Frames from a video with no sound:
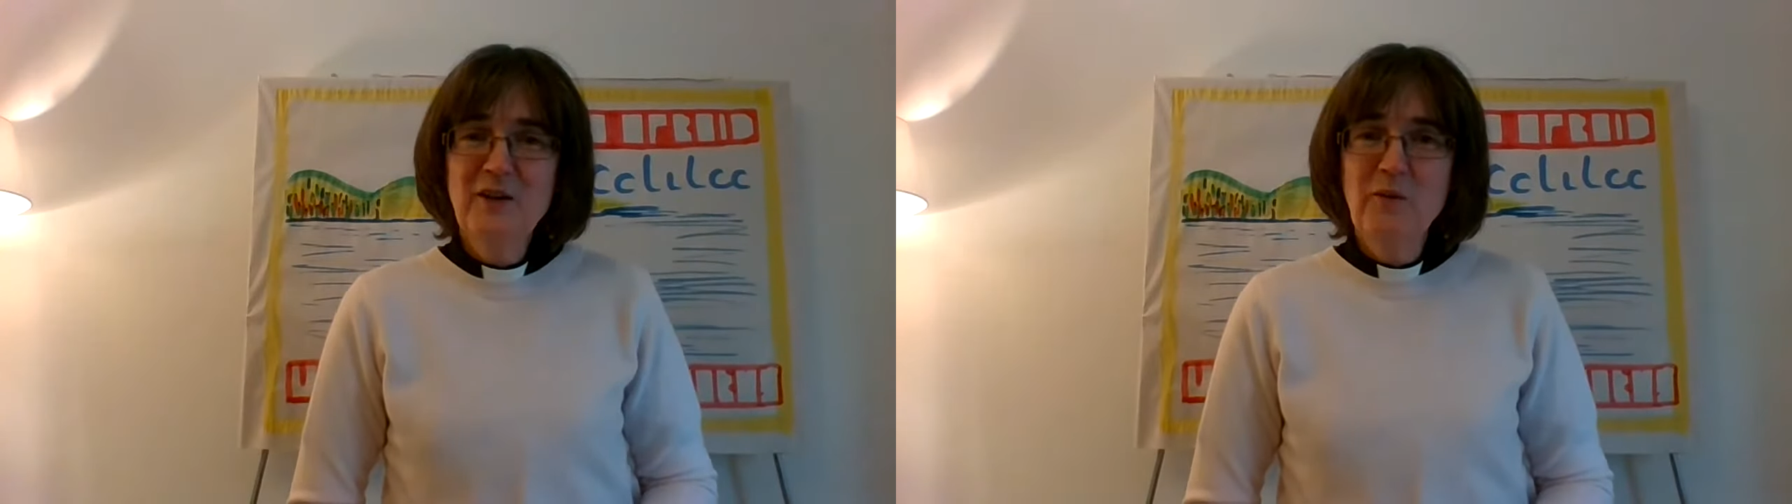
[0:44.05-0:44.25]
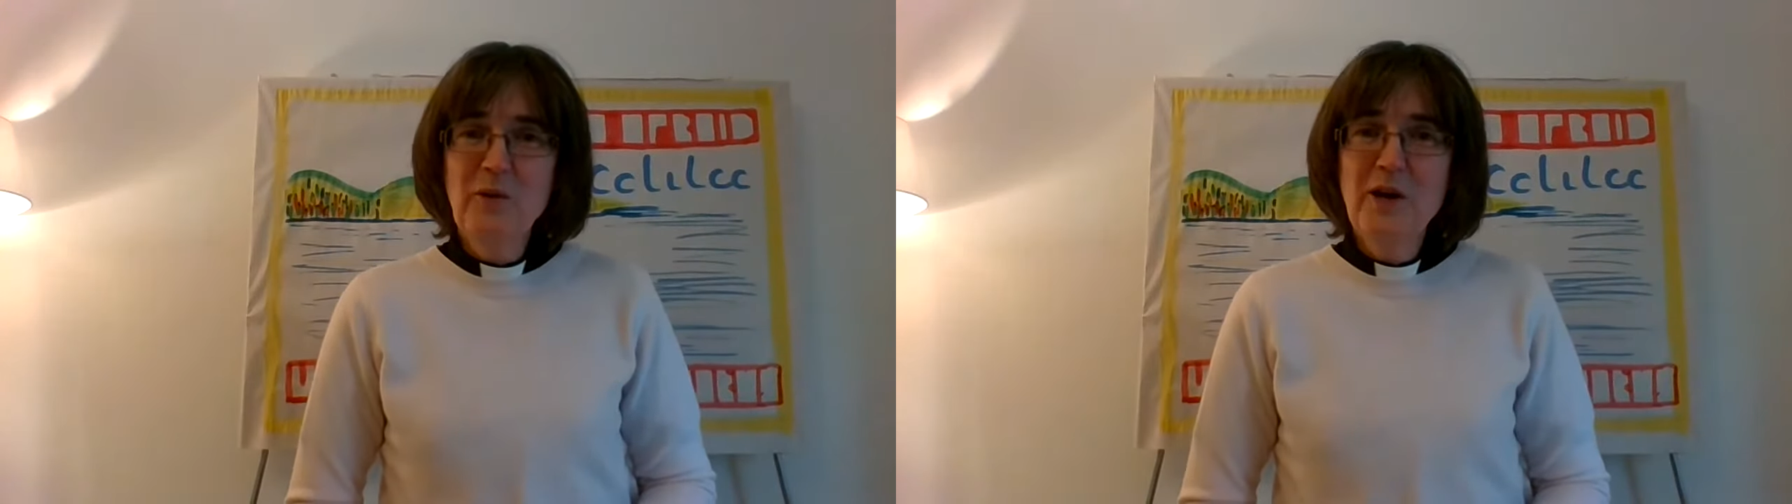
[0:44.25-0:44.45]

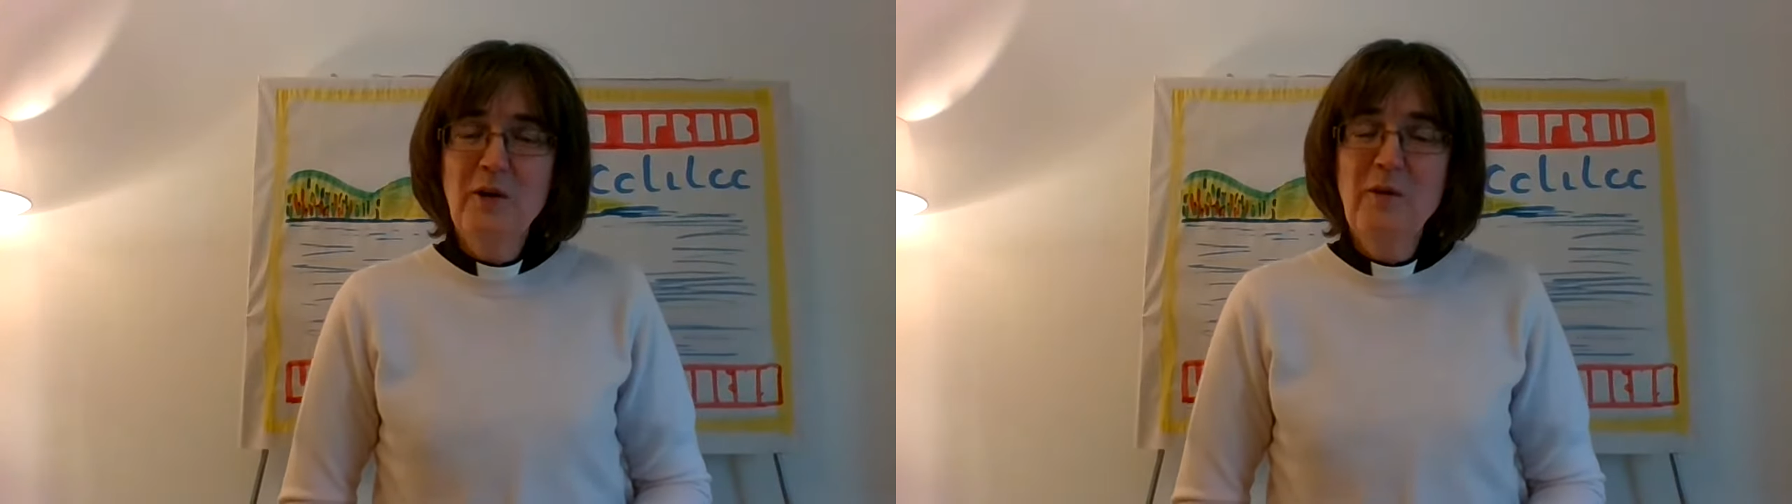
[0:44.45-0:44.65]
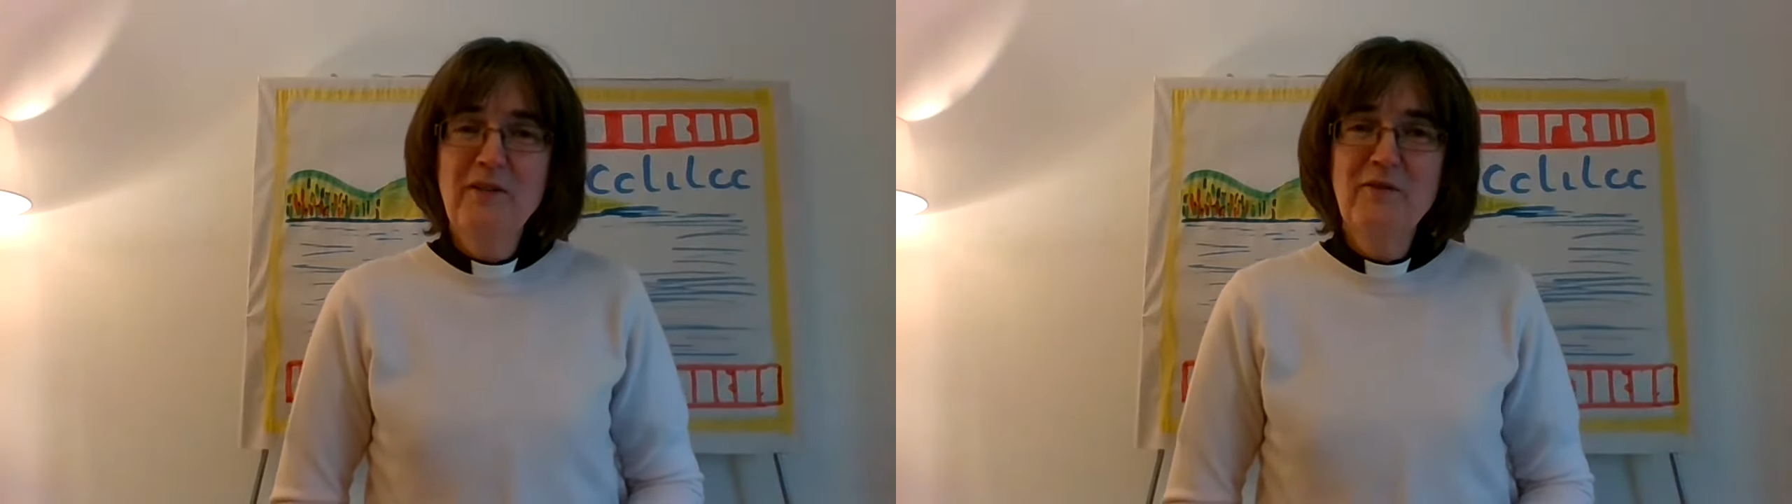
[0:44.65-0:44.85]
we're
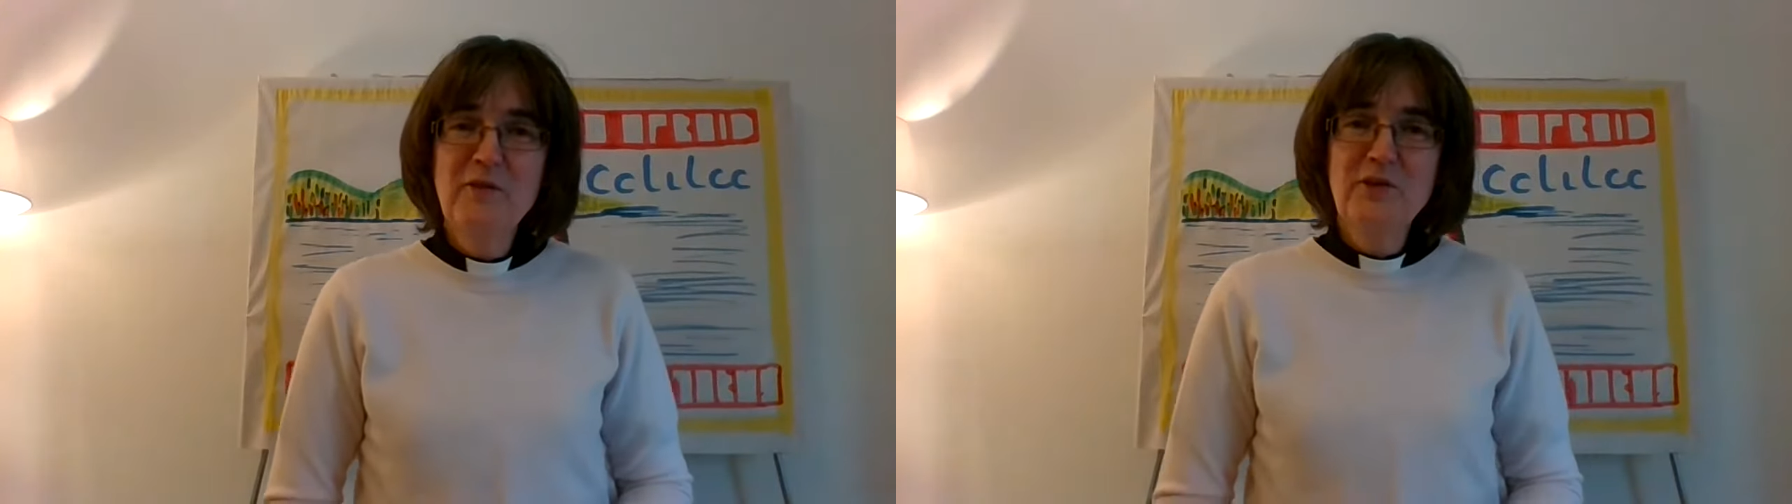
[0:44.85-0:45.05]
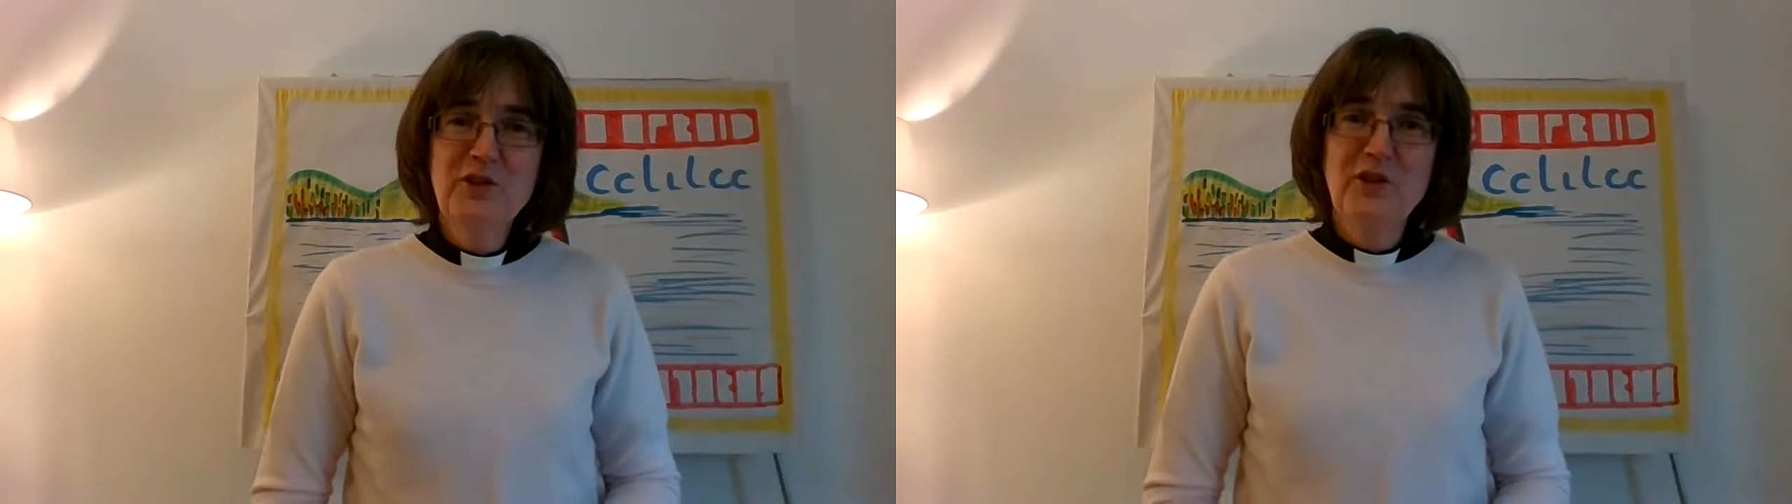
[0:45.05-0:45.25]
quite
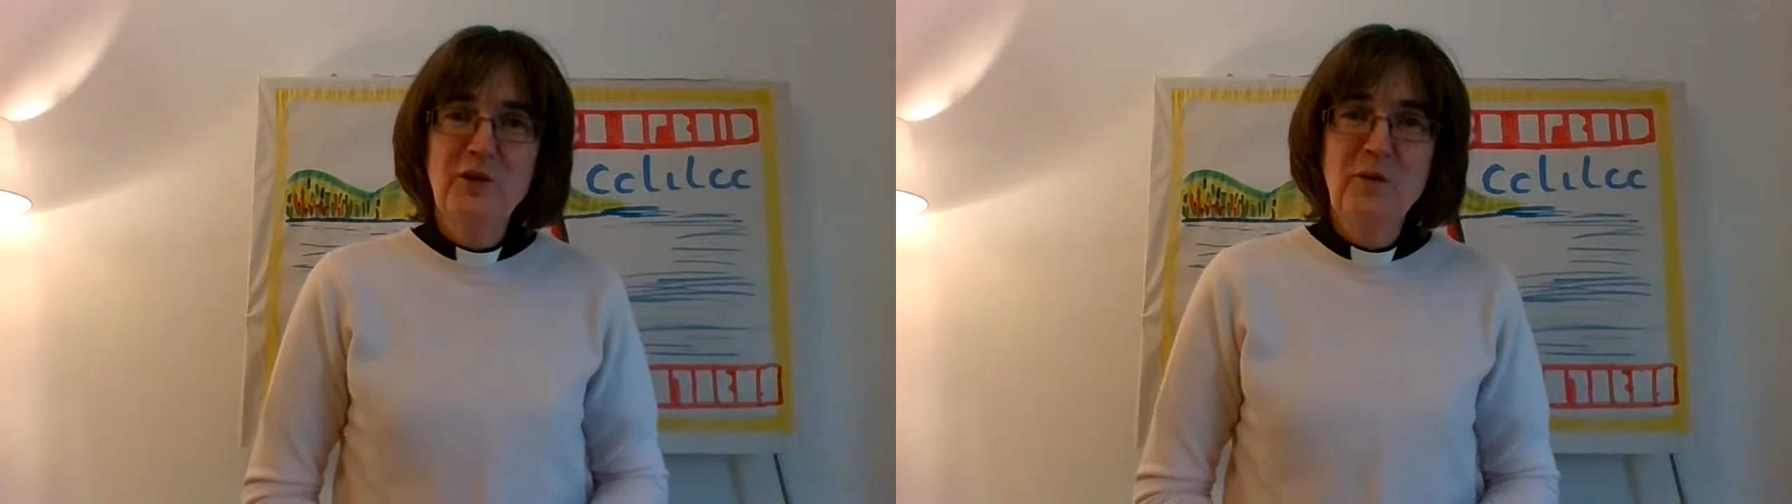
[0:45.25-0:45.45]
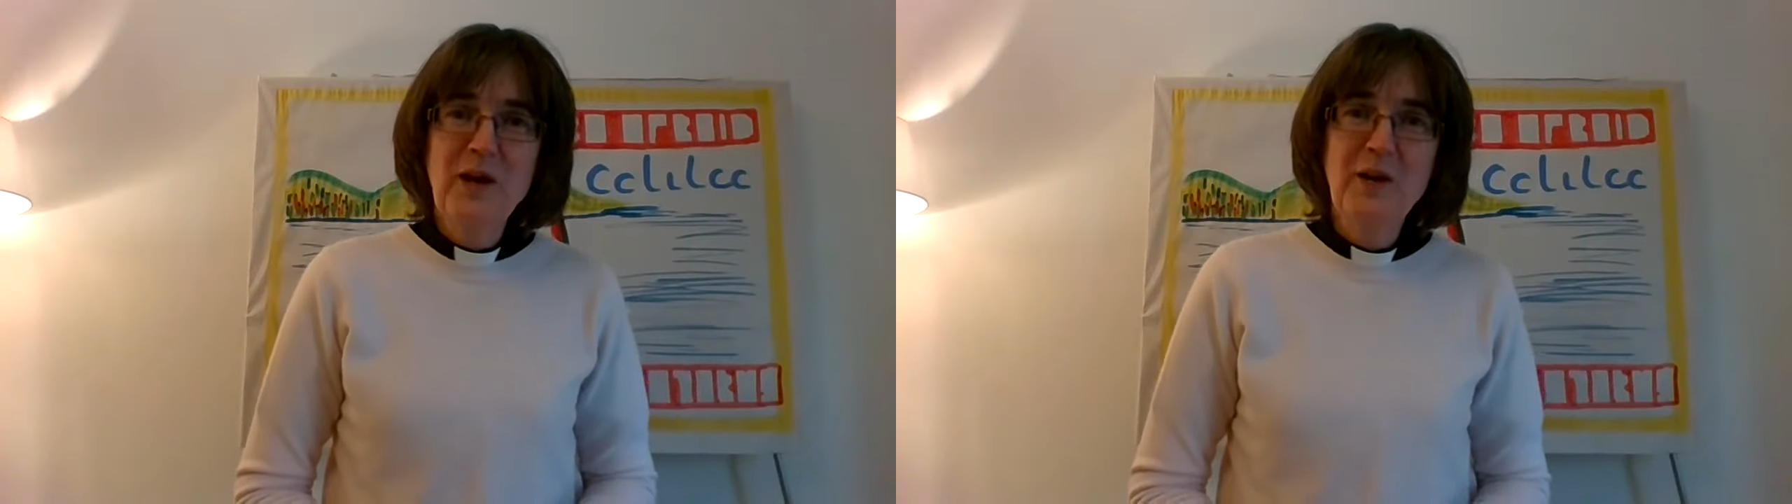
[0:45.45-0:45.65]

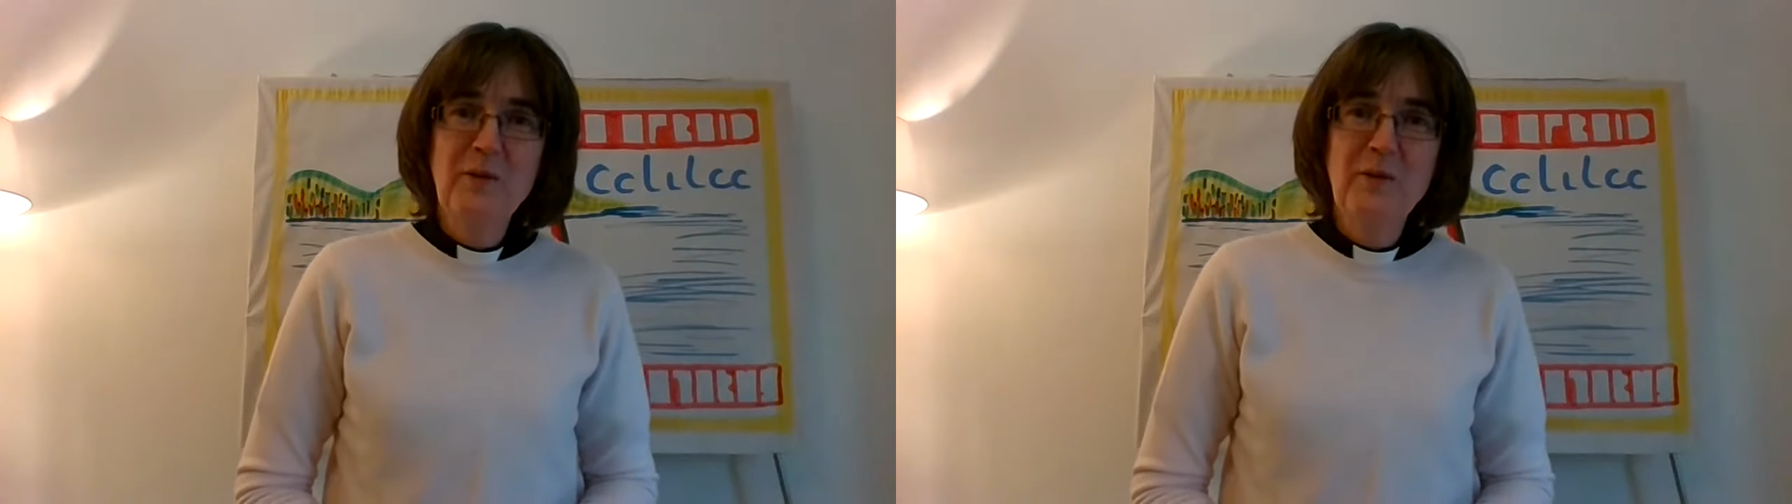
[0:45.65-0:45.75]
fortunate where